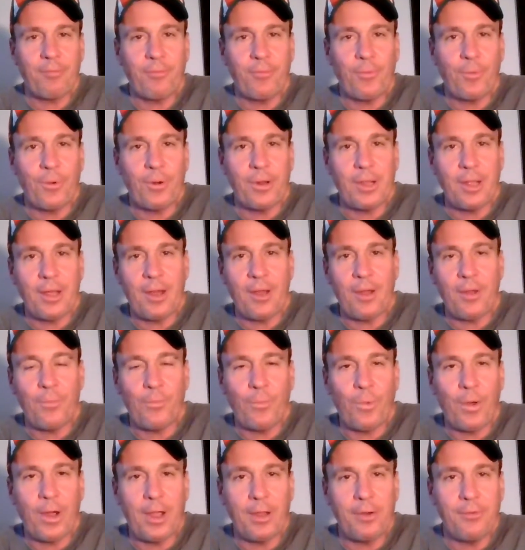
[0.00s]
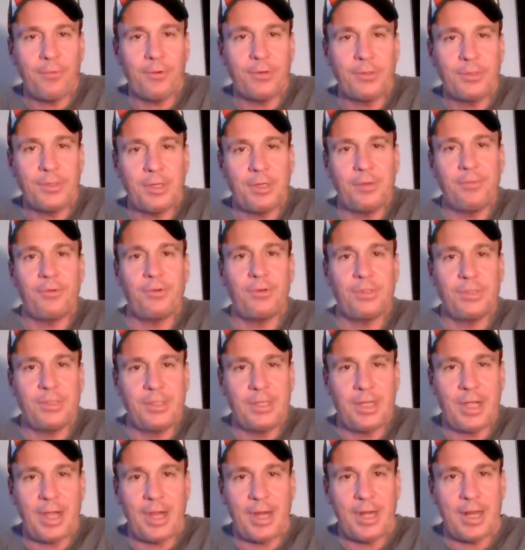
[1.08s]
for you on wide receivers,
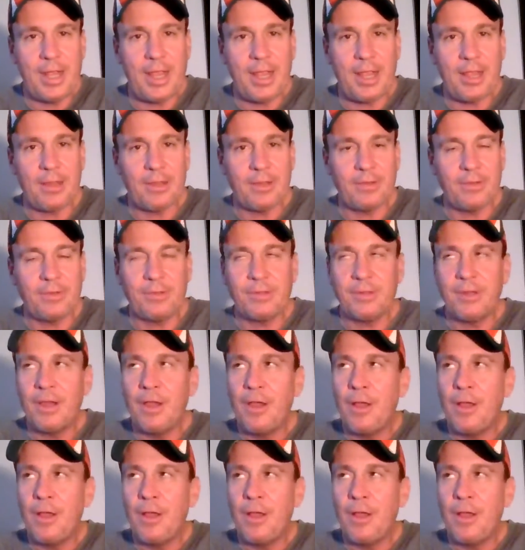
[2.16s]
tight ends.